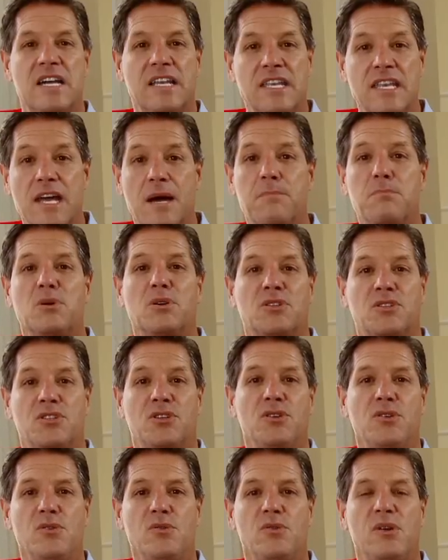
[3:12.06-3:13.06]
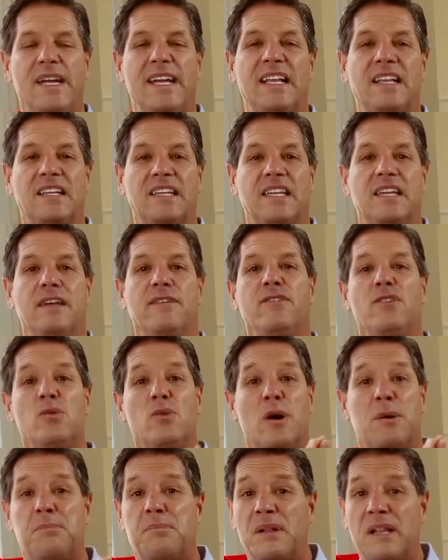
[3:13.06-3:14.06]
Number 2, it'll give
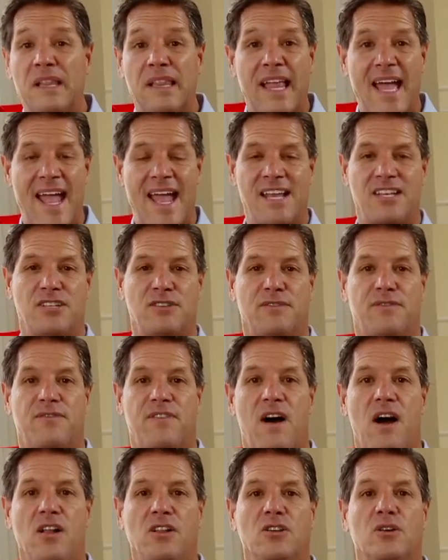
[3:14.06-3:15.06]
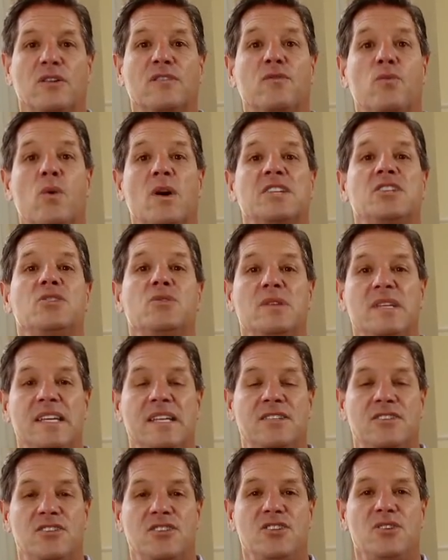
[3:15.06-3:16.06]
you a plan to follow of what you
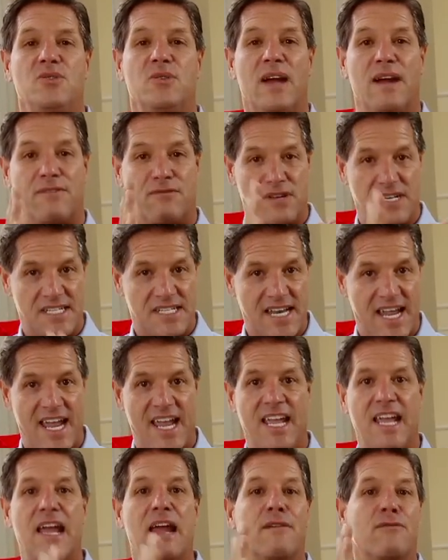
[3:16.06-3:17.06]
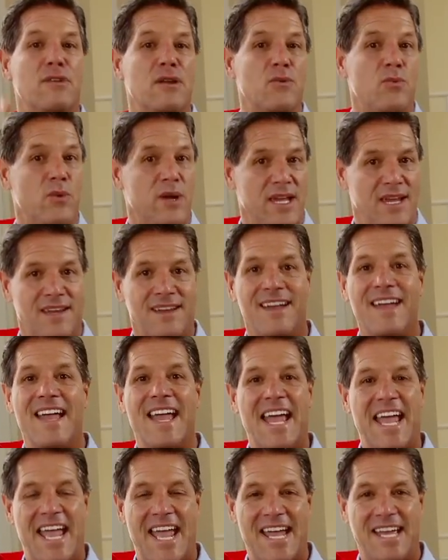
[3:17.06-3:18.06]
need to do every day, every week,
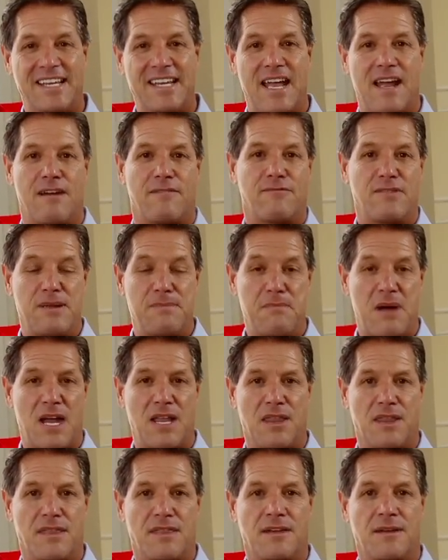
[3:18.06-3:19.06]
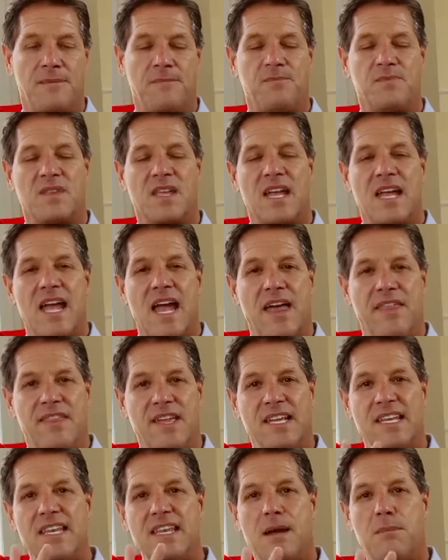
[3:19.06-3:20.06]
and every month. And
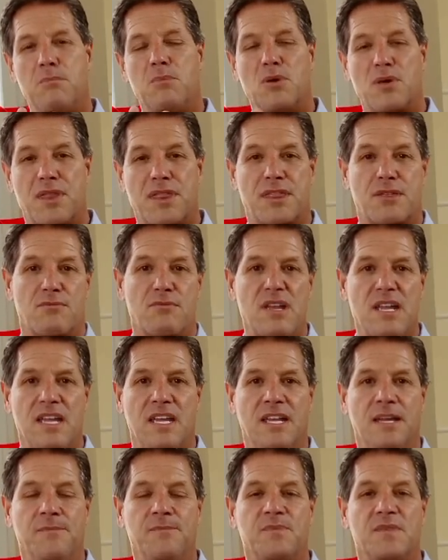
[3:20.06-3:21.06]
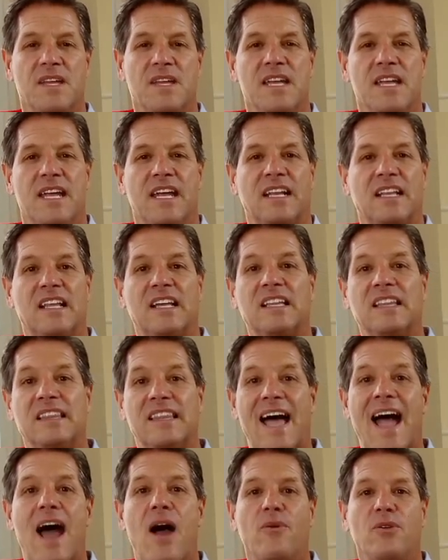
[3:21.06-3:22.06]
then number 3, it'll
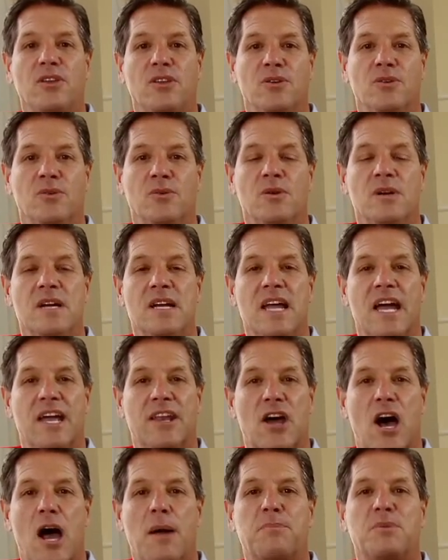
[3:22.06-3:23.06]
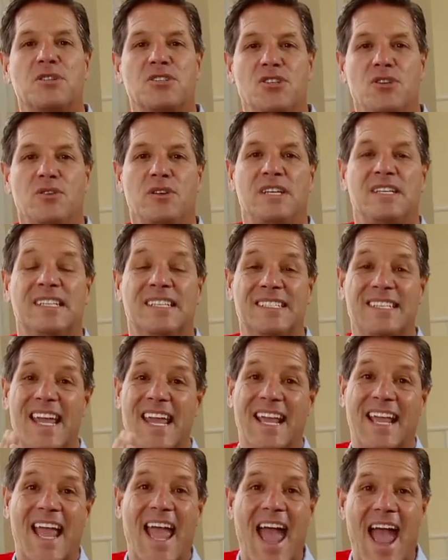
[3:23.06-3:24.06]
allow you an opportunity to
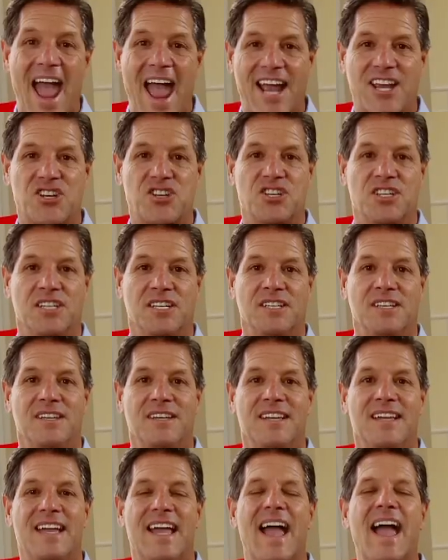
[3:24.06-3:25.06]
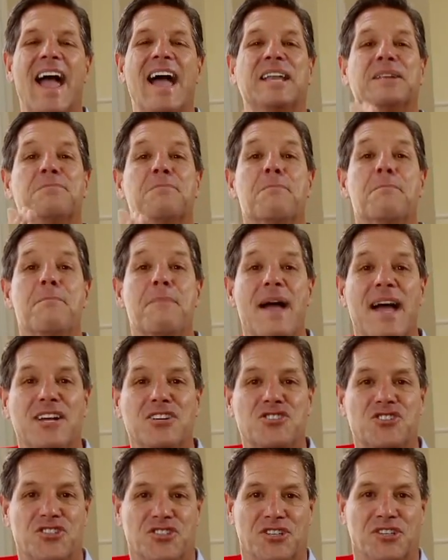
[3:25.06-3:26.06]
take action and
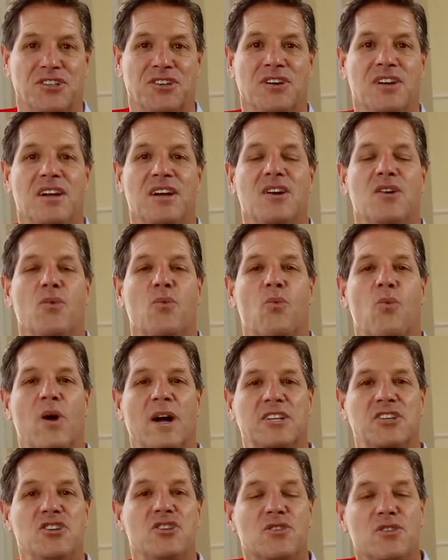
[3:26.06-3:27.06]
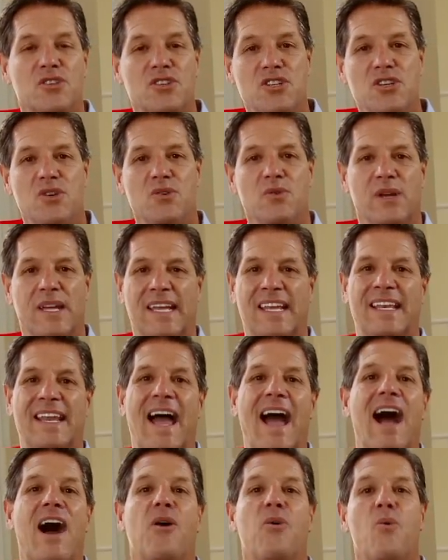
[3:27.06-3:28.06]
measure what you're doing and
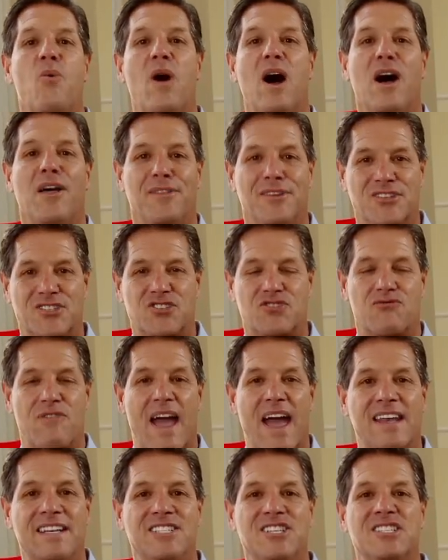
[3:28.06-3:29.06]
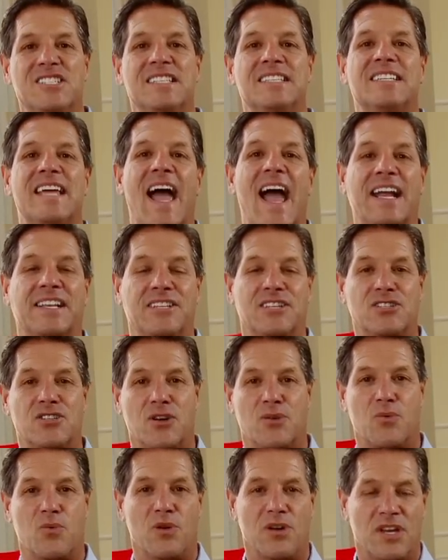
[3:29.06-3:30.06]
how well the strategies and tactics
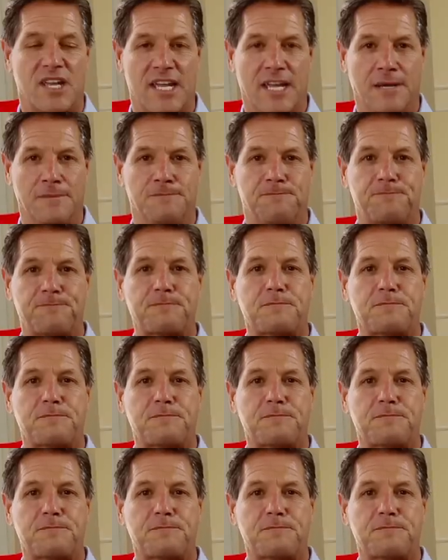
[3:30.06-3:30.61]
are working.